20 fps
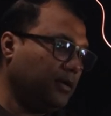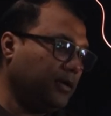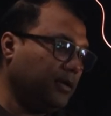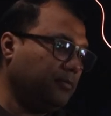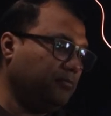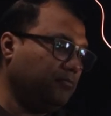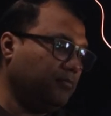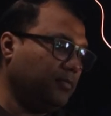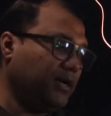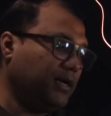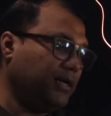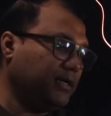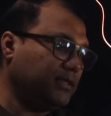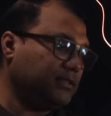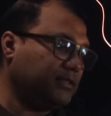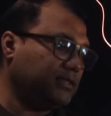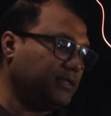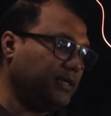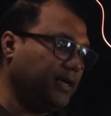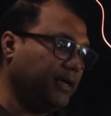and
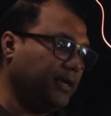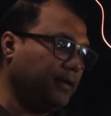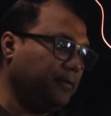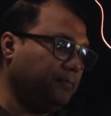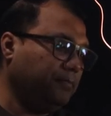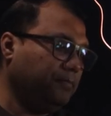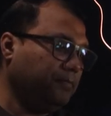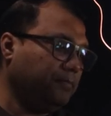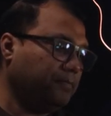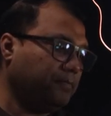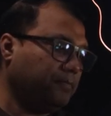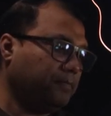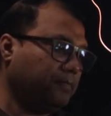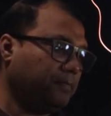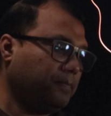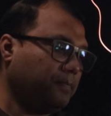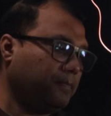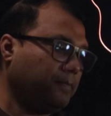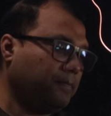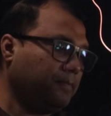mass m,
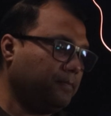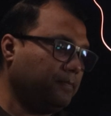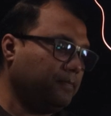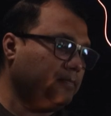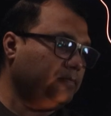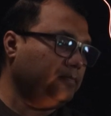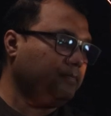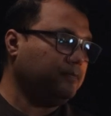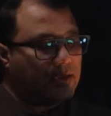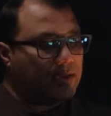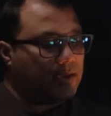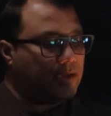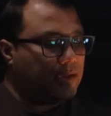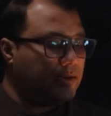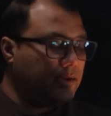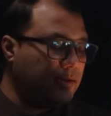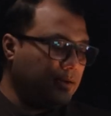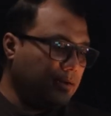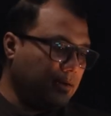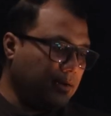
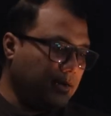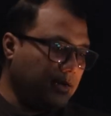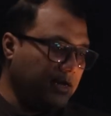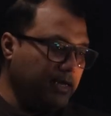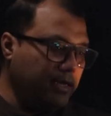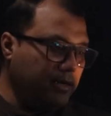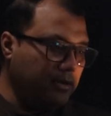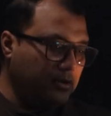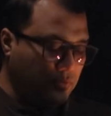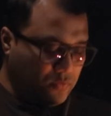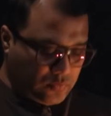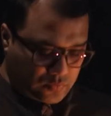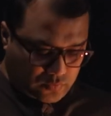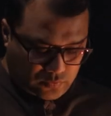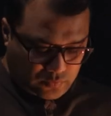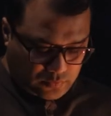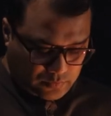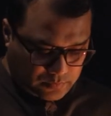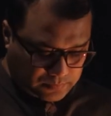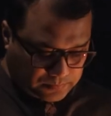and I
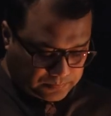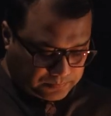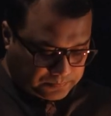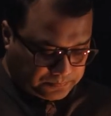know